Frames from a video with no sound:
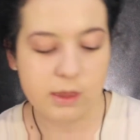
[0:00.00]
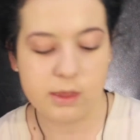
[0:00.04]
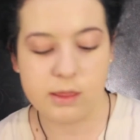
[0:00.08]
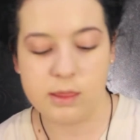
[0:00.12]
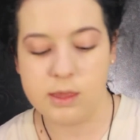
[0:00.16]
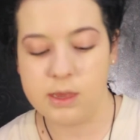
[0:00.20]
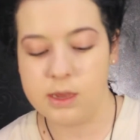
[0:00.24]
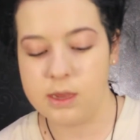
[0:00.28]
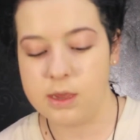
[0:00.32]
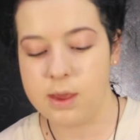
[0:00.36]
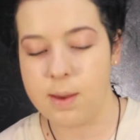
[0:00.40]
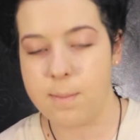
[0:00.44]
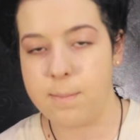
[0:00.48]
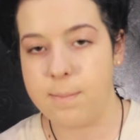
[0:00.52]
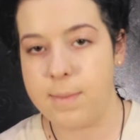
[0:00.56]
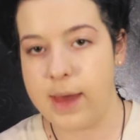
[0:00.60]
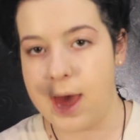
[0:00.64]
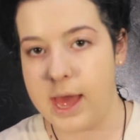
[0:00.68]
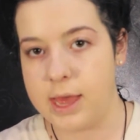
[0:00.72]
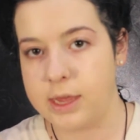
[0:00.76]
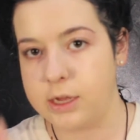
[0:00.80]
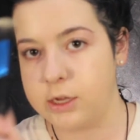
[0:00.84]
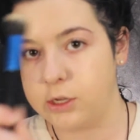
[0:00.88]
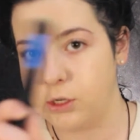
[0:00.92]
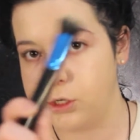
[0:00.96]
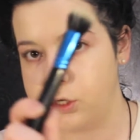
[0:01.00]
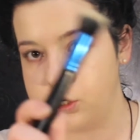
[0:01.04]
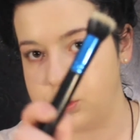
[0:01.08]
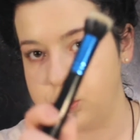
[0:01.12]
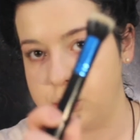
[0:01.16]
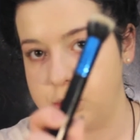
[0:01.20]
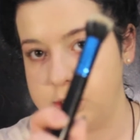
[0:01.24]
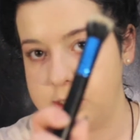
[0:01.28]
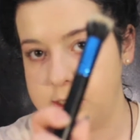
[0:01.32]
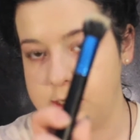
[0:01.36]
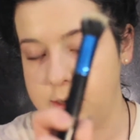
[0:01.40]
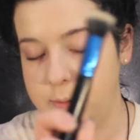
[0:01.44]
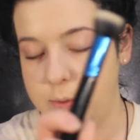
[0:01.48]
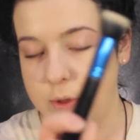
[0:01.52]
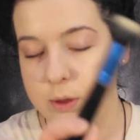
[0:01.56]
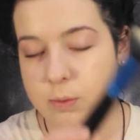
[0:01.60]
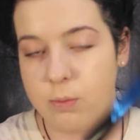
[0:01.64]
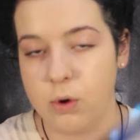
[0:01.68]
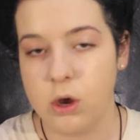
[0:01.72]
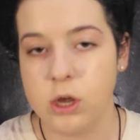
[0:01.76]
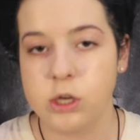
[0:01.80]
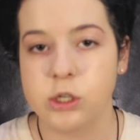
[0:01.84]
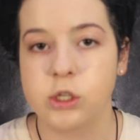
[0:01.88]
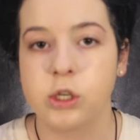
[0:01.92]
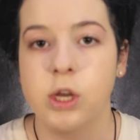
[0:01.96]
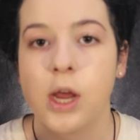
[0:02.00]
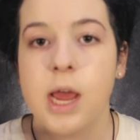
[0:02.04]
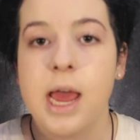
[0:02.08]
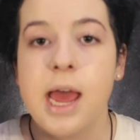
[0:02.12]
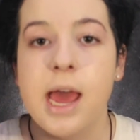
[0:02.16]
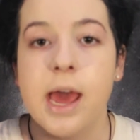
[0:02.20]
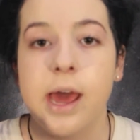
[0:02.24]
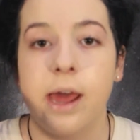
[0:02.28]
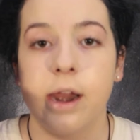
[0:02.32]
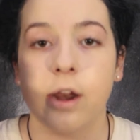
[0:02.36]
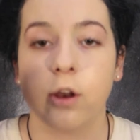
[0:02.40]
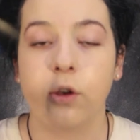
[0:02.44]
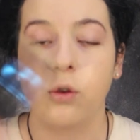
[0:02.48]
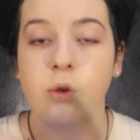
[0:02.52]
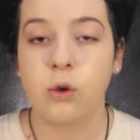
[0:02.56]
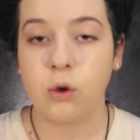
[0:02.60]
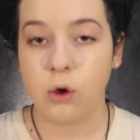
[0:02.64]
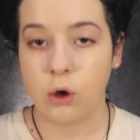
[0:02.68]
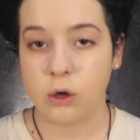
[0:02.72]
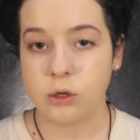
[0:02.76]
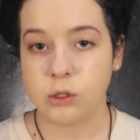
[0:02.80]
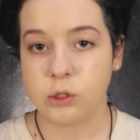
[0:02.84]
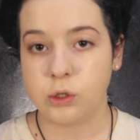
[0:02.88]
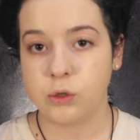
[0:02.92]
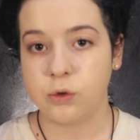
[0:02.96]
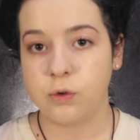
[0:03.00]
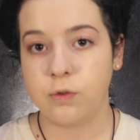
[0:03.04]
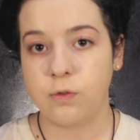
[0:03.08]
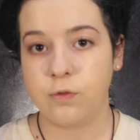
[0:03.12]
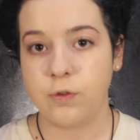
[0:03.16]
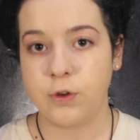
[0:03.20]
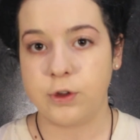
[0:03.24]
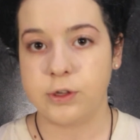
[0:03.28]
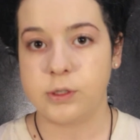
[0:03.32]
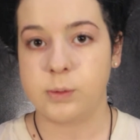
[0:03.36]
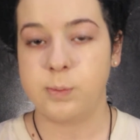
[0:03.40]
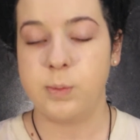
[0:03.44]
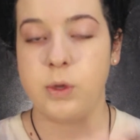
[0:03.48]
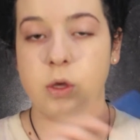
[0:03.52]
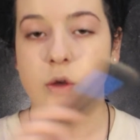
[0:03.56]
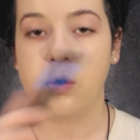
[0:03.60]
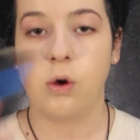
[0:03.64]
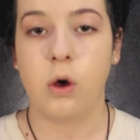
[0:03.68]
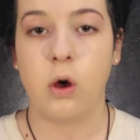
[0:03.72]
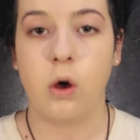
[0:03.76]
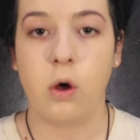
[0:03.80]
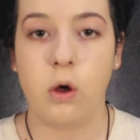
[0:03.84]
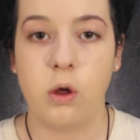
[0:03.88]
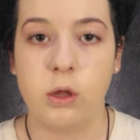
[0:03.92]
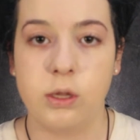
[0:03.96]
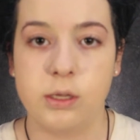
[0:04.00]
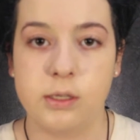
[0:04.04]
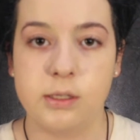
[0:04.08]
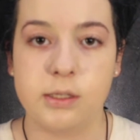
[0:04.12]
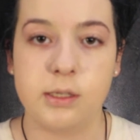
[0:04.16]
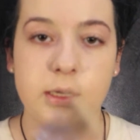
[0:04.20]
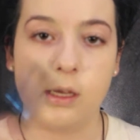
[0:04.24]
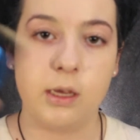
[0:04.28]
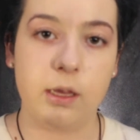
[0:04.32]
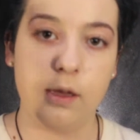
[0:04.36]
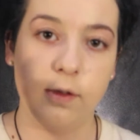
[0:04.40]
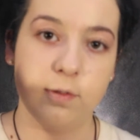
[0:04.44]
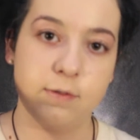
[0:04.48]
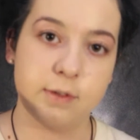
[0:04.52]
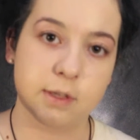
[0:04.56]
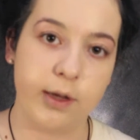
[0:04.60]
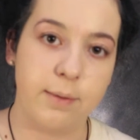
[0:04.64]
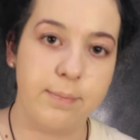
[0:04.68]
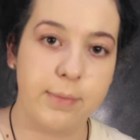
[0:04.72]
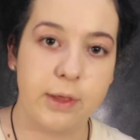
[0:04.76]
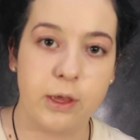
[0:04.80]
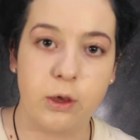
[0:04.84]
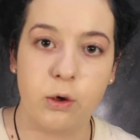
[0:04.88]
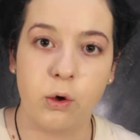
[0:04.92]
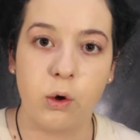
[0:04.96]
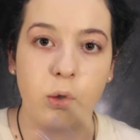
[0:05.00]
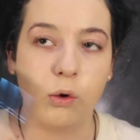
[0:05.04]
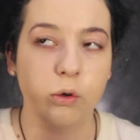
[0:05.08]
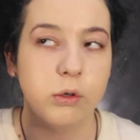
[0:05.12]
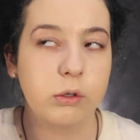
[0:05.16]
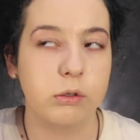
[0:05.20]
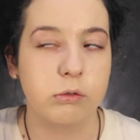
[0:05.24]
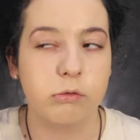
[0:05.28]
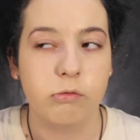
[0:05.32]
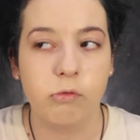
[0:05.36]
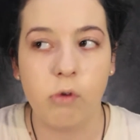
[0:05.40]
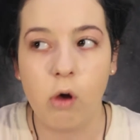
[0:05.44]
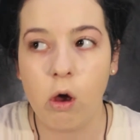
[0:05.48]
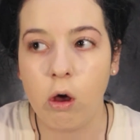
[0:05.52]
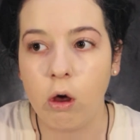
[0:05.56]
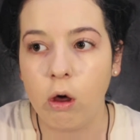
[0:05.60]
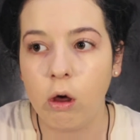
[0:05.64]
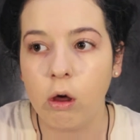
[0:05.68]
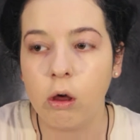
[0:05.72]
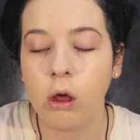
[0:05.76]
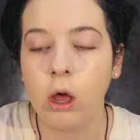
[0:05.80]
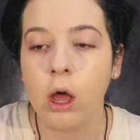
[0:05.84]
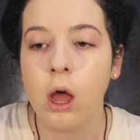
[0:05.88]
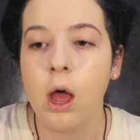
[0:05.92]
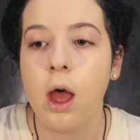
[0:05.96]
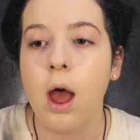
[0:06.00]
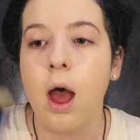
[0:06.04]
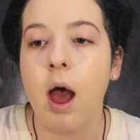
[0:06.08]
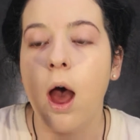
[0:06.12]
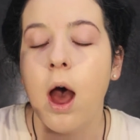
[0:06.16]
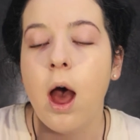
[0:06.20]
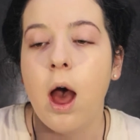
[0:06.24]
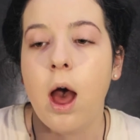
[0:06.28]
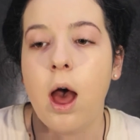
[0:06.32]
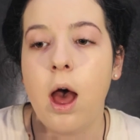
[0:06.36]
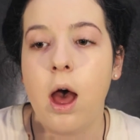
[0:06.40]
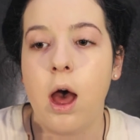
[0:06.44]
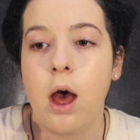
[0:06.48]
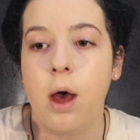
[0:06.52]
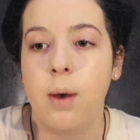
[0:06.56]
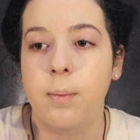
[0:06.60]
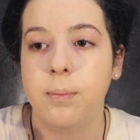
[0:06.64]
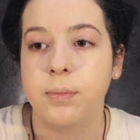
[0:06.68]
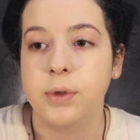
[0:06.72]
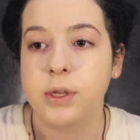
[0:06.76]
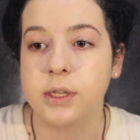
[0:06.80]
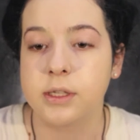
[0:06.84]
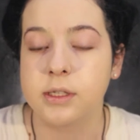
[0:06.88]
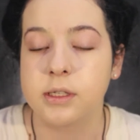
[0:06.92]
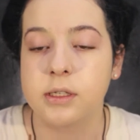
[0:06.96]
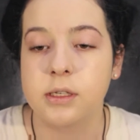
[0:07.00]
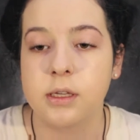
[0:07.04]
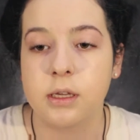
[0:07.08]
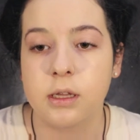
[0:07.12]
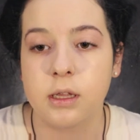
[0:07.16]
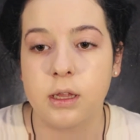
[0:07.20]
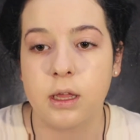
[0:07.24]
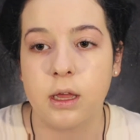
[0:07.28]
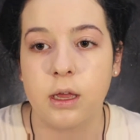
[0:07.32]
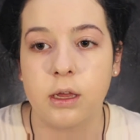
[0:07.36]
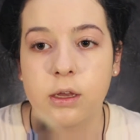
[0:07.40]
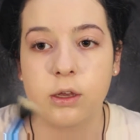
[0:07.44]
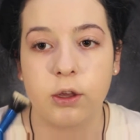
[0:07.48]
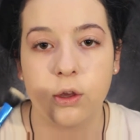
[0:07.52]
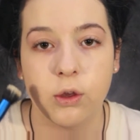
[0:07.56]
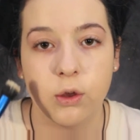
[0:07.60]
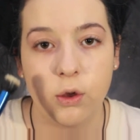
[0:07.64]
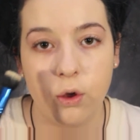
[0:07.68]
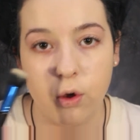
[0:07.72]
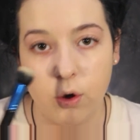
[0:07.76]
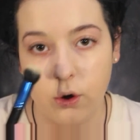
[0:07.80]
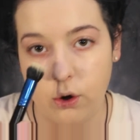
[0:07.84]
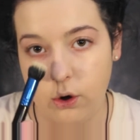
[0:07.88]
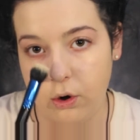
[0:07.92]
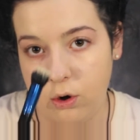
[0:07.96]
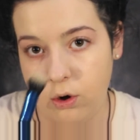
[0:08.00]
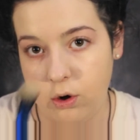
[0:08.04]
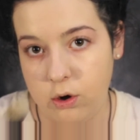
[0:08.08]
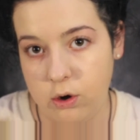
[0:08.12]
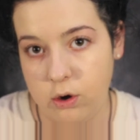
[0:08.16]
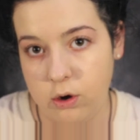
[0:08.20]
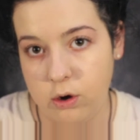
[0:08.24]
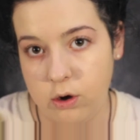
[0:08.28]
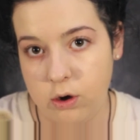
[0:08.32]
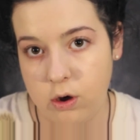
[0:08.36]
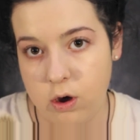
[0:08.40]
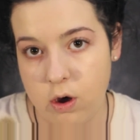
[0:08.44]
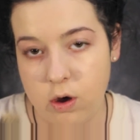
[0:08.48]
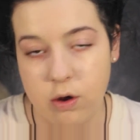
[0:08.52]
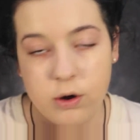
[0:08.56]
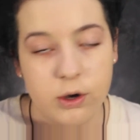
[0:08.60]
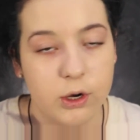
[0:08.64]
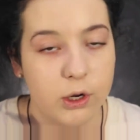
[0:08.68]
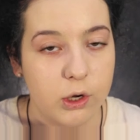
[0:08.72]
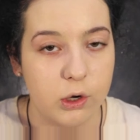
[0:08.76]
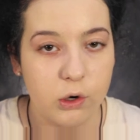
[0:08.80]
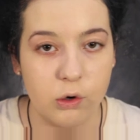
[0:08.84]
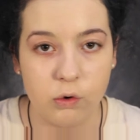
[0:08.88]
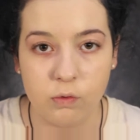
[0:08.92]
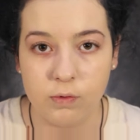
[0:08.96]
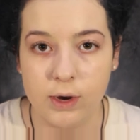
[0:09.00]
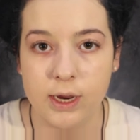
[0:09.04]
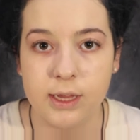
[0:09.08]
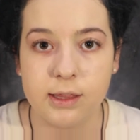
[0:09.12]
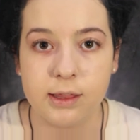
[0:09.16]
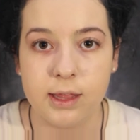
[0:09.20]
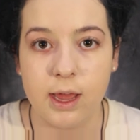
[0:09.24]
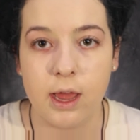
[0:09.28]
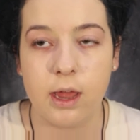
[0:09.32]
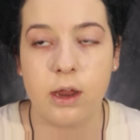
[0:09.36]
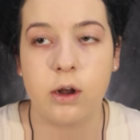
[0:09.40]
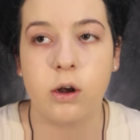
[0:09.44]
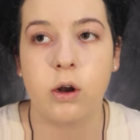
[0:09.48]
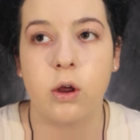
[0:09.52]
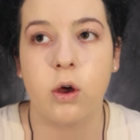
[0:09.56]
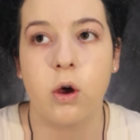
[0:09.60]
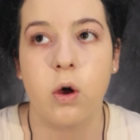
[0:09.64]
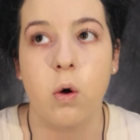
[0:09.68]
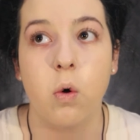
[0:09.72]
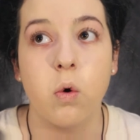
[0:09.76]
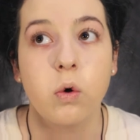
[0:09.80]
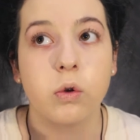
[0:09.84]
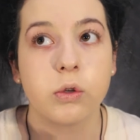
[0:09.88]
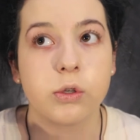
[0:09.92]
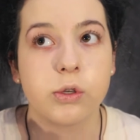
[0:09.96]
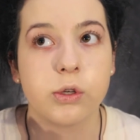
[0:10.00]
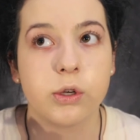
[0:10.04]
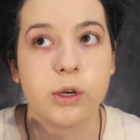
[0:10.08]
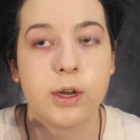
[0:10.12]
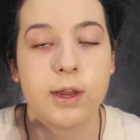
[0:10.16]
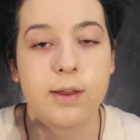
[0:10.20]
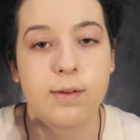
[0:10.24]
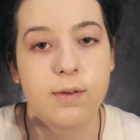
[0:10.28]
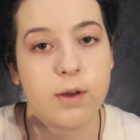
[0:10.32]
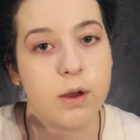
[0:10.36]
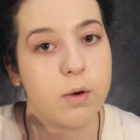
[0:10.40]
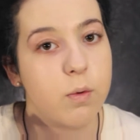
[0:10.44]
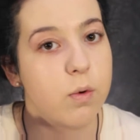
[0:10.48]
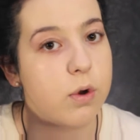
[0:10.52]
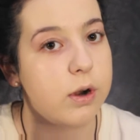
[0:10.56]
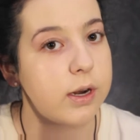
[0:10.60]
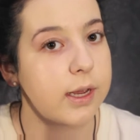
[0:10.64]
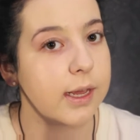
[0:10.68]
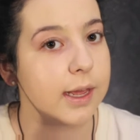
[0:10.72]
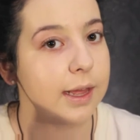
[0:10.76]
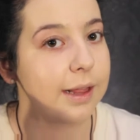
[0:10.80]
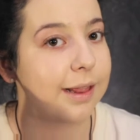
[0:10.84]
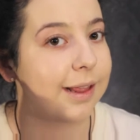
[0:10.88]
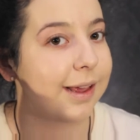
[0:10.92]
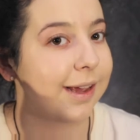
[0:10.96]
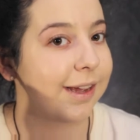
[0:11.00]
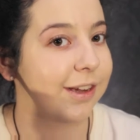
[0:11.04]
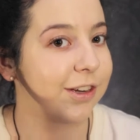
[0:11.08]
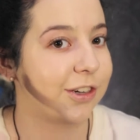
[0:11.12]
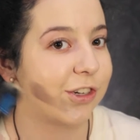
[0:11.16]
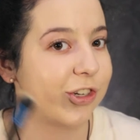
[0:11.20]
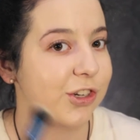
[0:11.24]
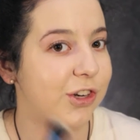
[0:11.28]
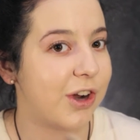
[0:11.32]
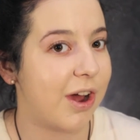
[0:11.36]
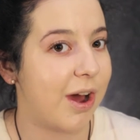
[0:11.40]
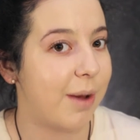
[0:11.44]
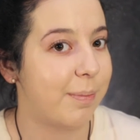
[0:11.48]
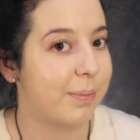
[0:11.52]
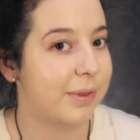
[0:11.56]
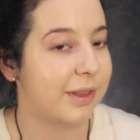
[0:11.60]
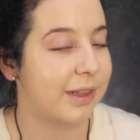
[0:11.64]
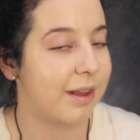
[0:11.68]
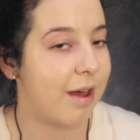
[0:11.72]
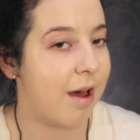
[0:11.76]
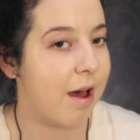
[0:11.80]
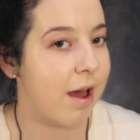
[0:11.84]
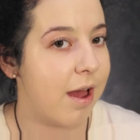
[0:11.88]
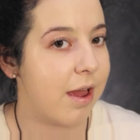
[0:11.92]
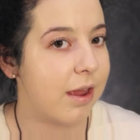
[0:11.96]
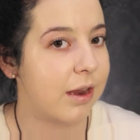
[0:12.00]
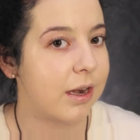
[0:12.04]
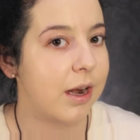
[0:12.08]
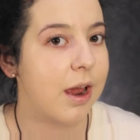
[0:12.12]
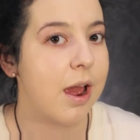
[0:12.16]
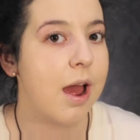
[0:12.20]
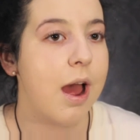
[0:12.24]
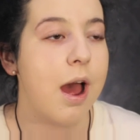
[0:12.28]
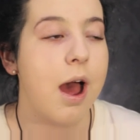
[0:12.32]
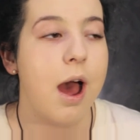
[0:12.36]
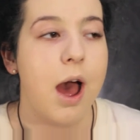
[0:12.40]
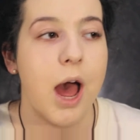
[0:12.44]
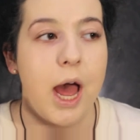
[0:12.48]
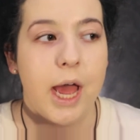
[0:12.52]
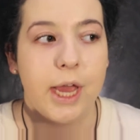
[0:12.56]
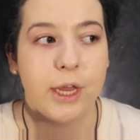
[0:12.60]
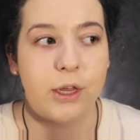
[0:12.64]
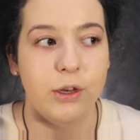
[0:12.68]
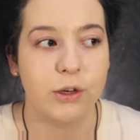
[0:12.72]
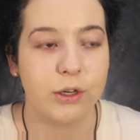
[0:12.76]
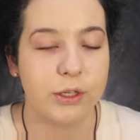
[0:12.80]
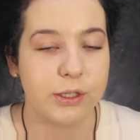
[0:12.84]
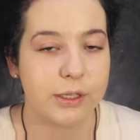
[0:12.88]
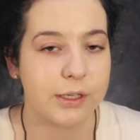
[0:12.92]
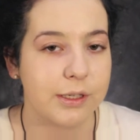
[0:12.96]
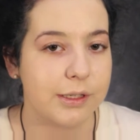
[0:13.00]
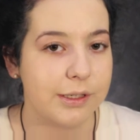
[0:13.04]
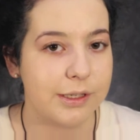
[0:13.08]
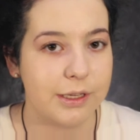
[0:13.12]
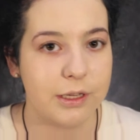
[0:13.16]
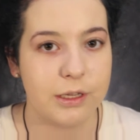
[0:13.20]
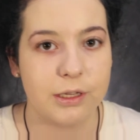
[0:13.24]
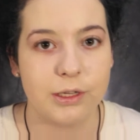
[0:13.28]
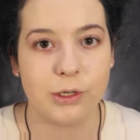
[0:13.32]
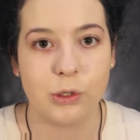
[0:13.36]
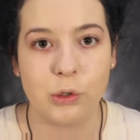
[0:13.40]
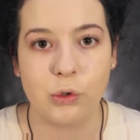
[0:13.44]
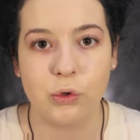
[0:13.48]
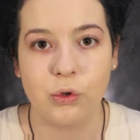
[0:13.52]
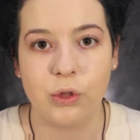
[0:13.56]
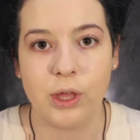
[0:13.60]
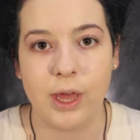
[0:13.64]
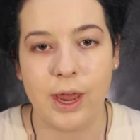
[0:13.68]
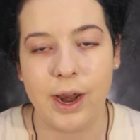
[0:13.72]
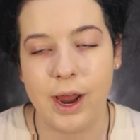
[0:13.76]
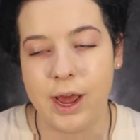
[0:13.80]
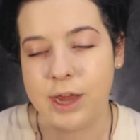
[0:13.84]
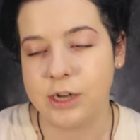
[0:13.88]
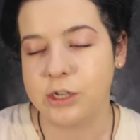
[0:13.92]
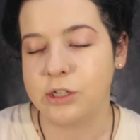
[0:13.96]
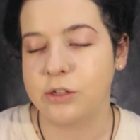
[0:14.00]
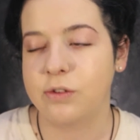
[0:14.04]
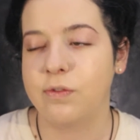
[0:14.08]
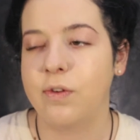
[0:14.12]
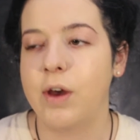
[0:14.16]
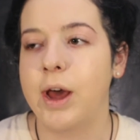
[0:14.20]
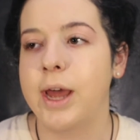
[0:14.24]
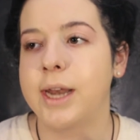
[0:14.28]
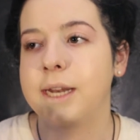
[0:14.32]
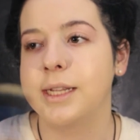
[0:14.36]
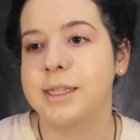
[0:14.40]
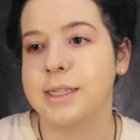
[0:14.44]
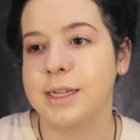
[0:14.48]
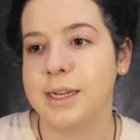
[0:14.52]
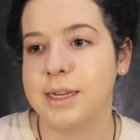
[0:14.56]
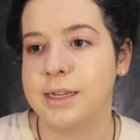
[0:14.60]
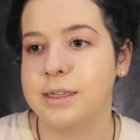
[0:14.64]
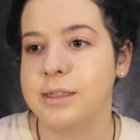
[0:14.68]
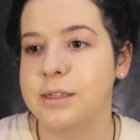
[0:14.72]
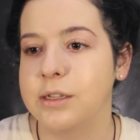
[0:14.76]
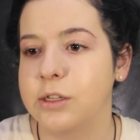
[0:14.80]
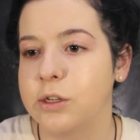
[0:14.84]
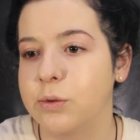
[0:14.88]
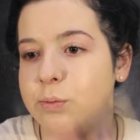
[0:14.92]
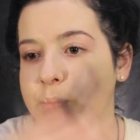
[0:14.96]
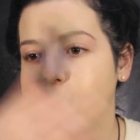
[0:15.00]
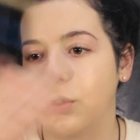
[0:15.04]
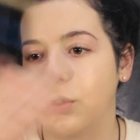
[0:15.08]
the MAC short stippling brush, and I do contour first because if something goes wrong, concealer can go on and correct that. Also, if I want to get like a sharp line, I can use concealer to do that. I just find it's easier to